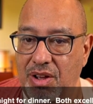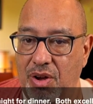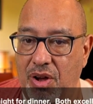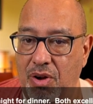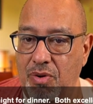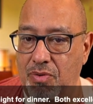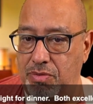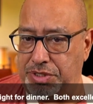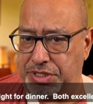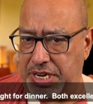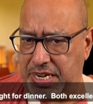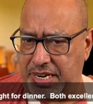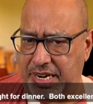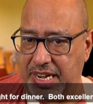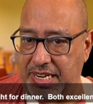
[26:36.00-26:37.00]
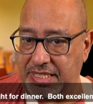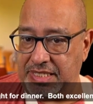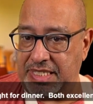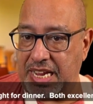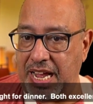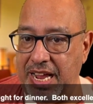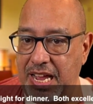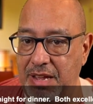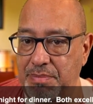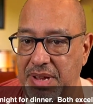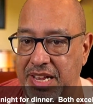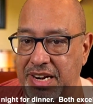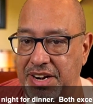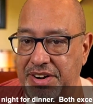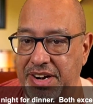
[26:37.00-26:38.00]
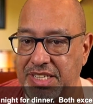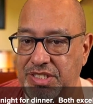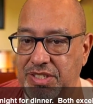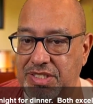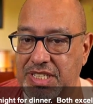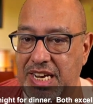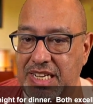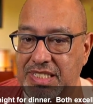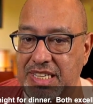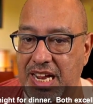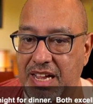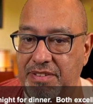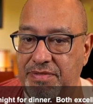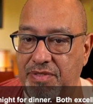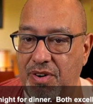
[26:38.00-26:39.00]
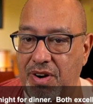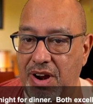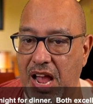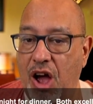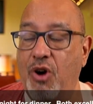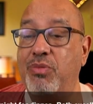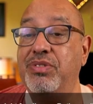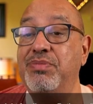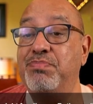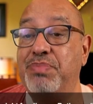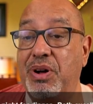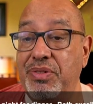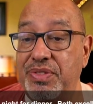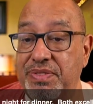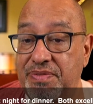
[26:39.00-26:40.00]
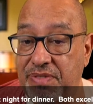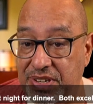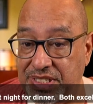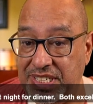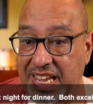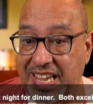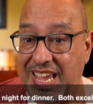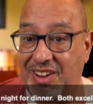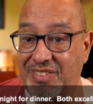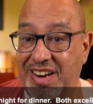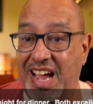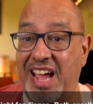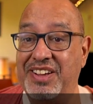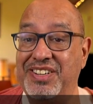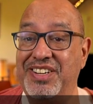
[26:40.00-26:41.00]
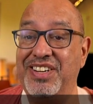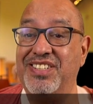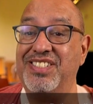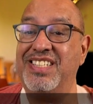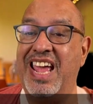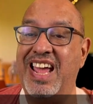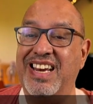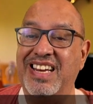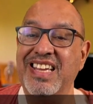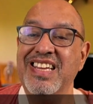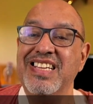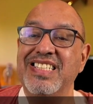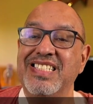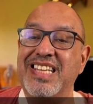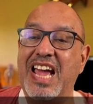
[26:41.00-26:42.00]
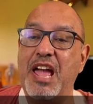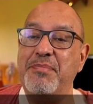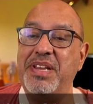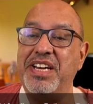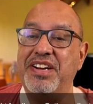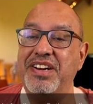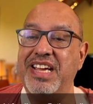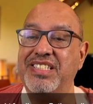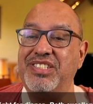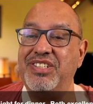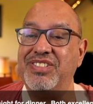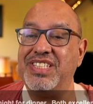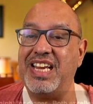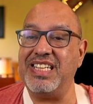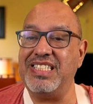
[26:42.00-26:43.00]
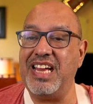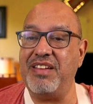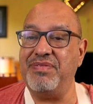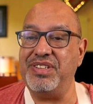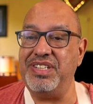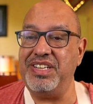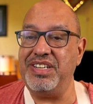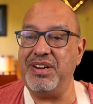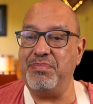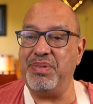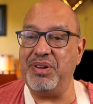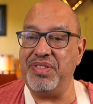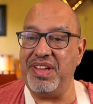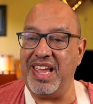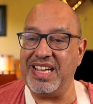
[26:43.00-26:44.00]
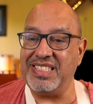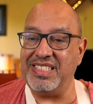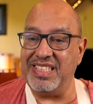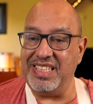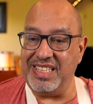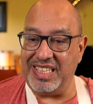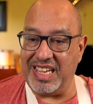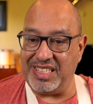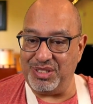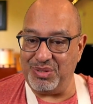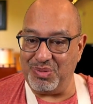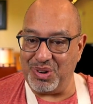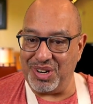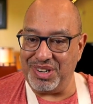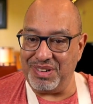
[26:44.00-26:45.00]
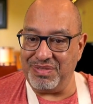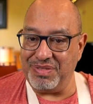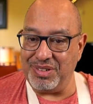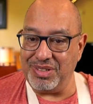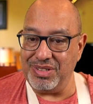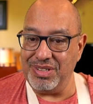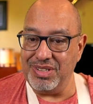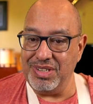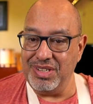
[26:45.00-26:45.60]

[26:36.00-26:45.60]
Oh, Janet had Siam and Ernesto's last night both for takeout. I understand. Siam and Ernesto's last night for dinner, both excellent. That's wonderful.